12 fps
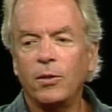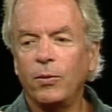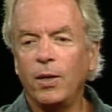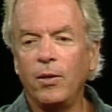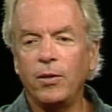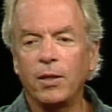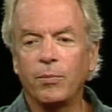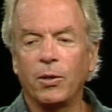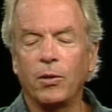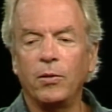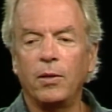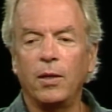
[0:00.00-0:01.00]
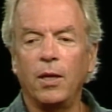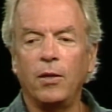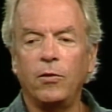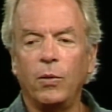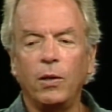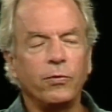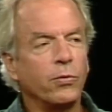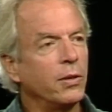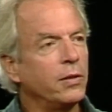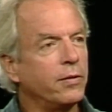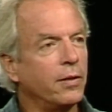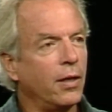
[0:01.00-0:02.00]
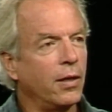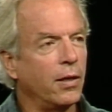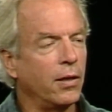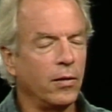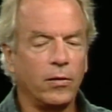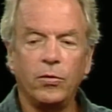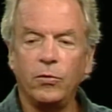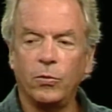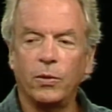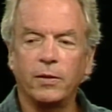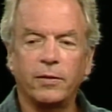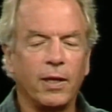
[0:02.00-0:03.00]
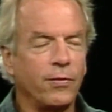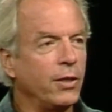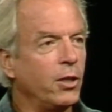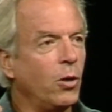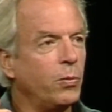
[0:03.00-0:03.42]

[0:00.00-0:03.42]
So we're out on the boat at 2:27.